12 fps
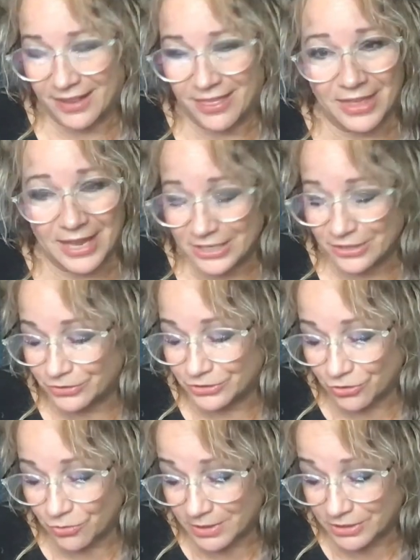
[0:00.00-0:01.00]
The thank you
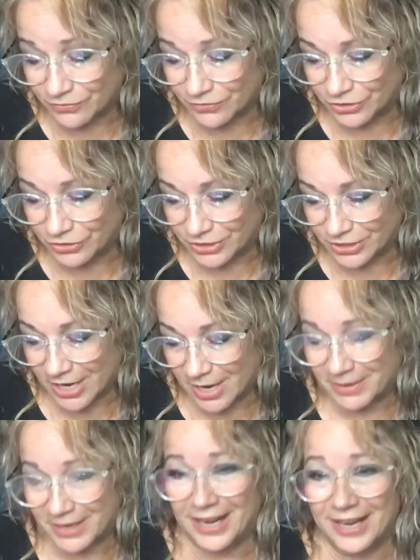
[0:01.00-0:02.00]
so much for your
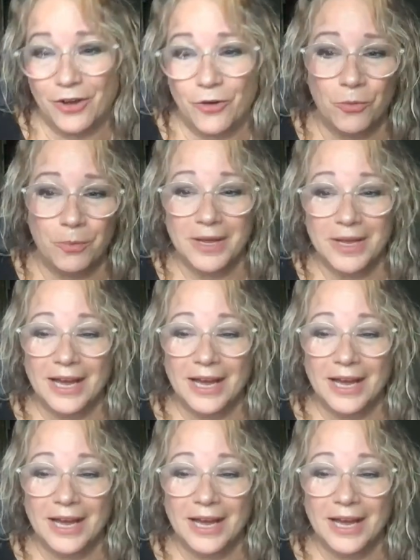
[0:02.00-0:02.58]
time, and I, I hope,